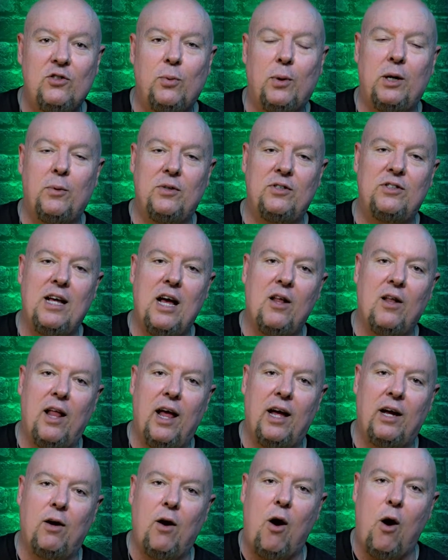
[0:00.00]
is what it would sound
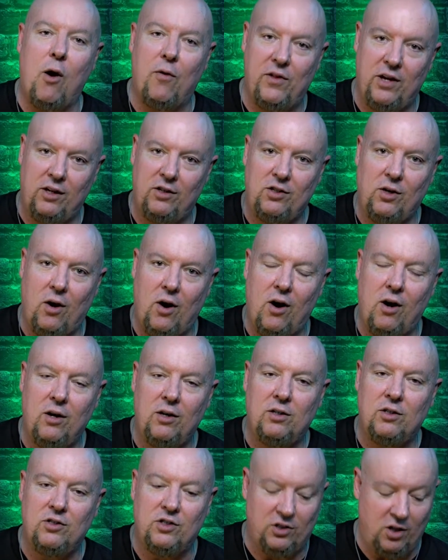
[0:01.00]
like on the
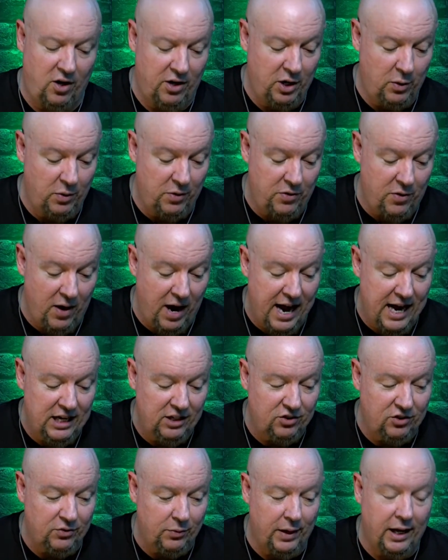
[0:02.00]
guitar, starting with your
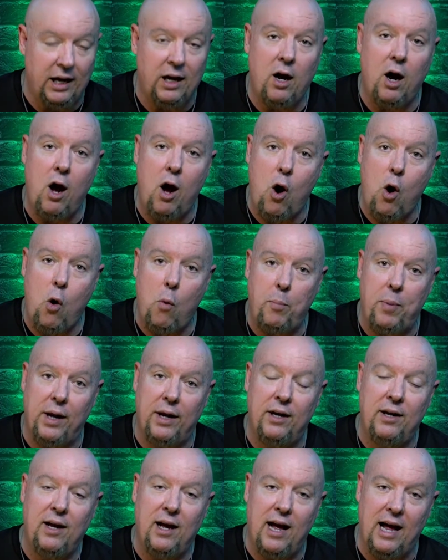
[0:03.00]
A string
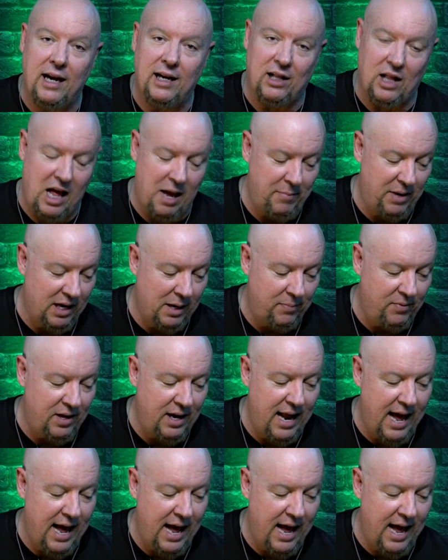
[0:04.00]
open and climbing up the